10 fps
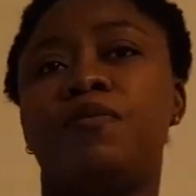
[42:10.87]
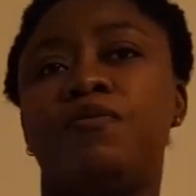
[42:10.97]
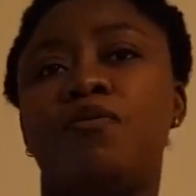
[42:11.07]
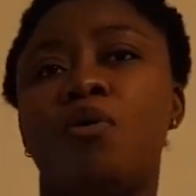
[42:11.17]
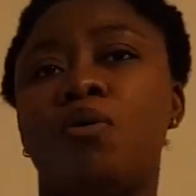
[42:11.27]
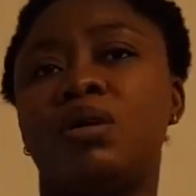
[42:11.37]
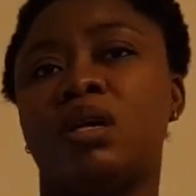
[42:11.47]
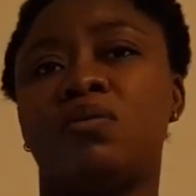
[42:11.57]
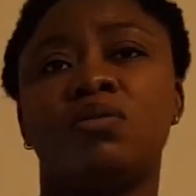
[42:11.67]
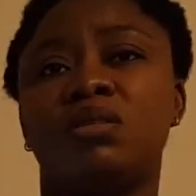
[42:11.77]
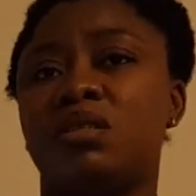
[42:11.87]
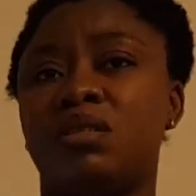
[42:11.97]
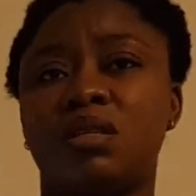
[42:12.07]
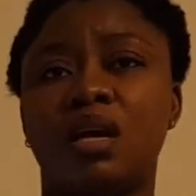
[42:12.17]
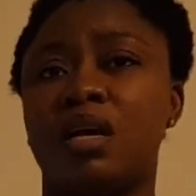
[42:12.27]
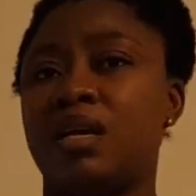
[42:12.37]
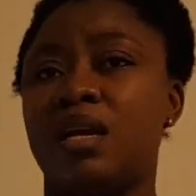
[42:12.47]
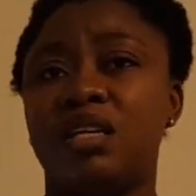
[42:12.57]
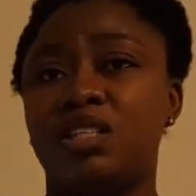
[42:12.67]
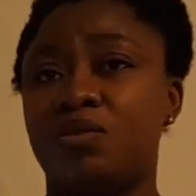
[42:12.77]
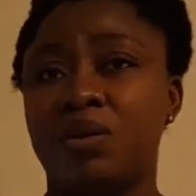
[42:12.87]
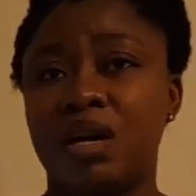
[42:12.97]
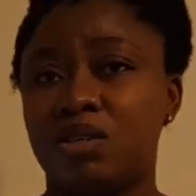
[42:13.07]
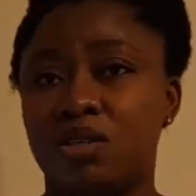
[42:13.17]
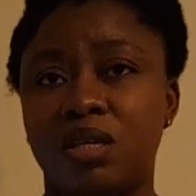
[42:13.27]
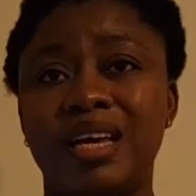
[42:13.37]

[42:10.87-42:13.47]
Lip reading: fur that causes an allergic reaction.